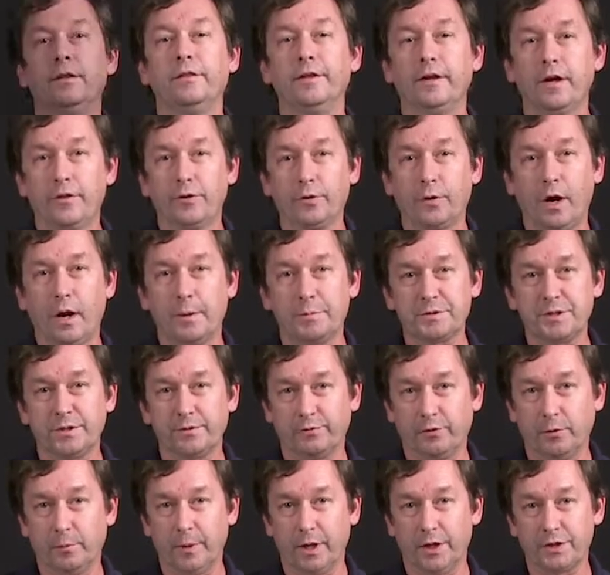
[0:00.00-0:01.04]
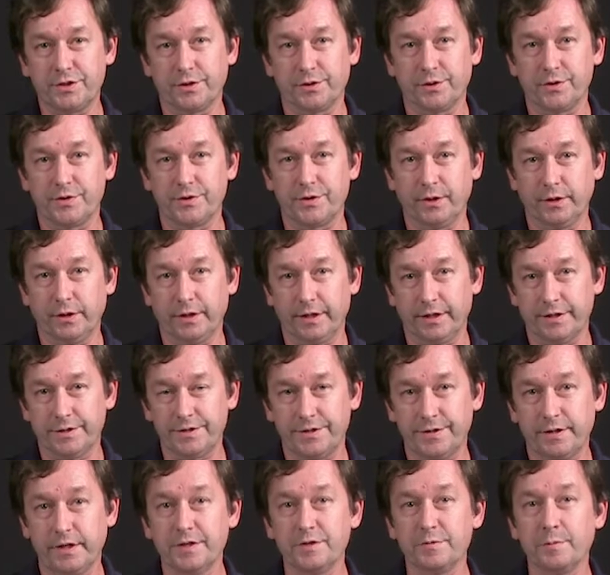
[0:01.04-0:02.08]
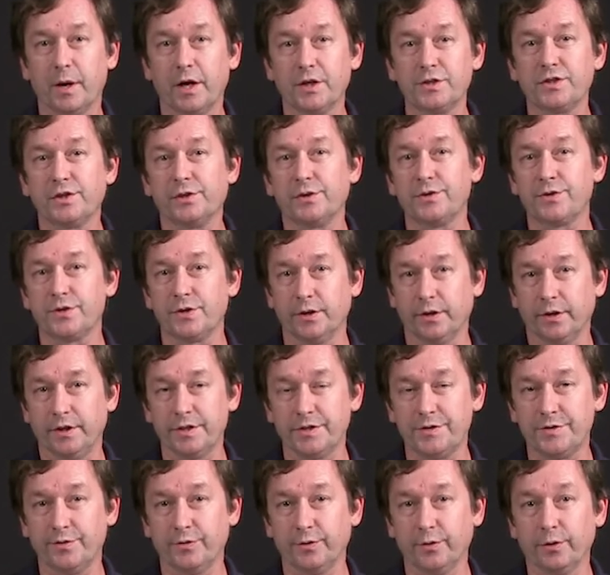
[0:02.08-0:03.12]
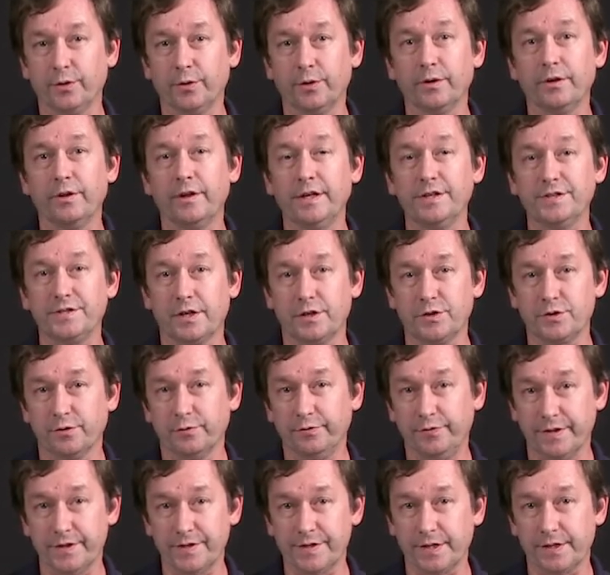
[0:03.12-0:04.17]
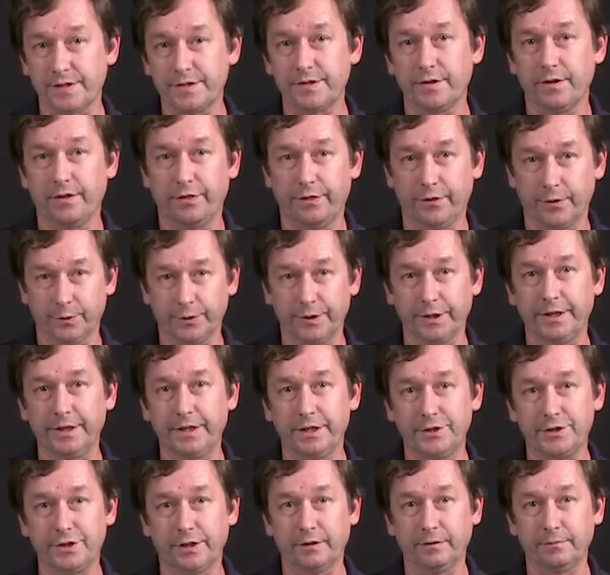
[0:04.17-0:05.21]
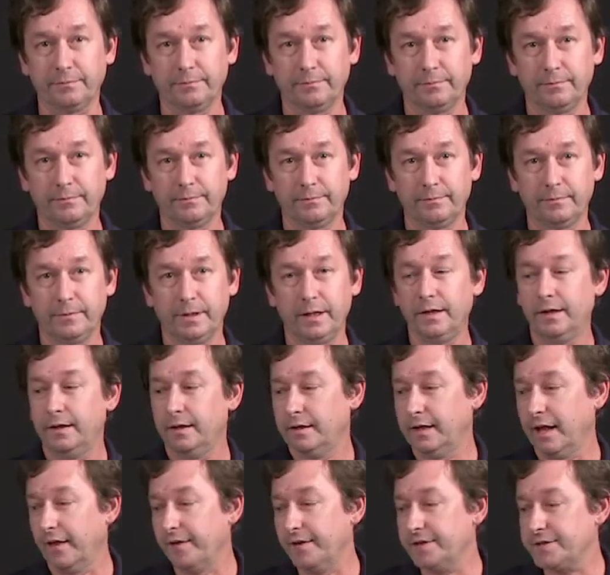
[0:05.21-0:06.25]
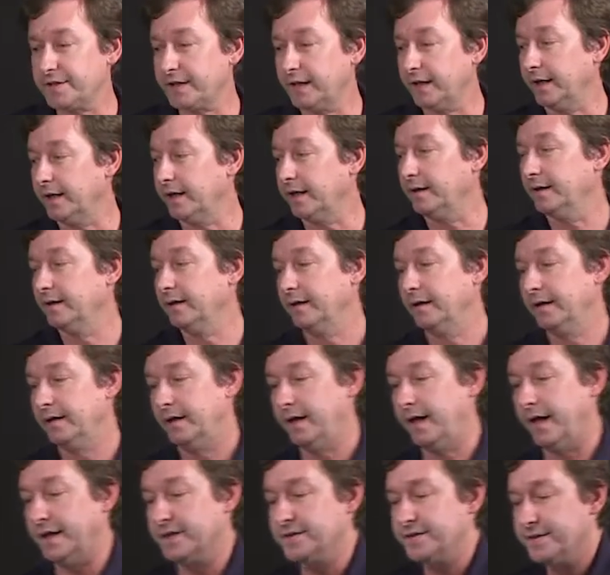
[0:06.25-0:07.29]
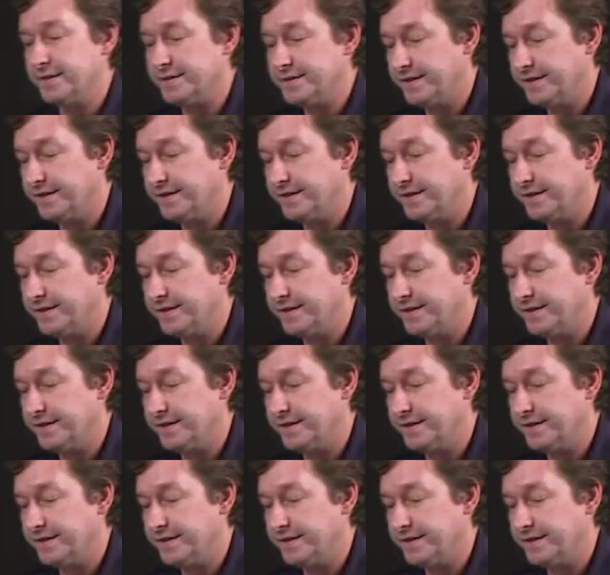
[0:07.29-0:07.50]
The other option for modular circuits is modular circuits for Essential Physics 3rd edition. Now this kit has the